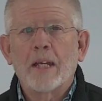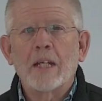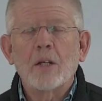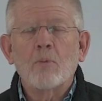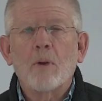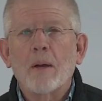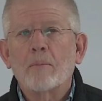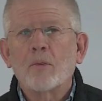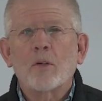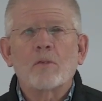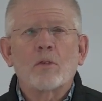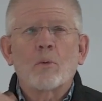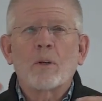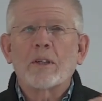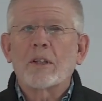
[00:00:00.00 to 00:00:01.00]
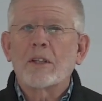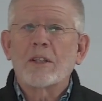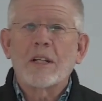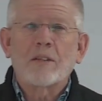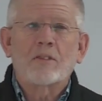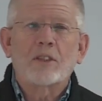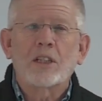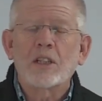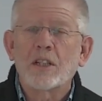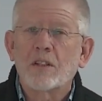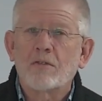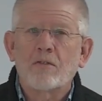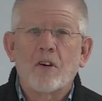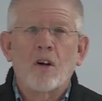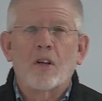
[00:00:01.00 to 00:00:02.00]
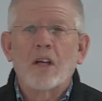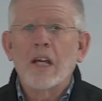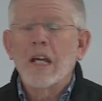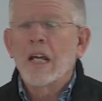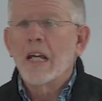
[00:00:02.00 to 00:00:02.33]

He wept over what the devil did in the fall.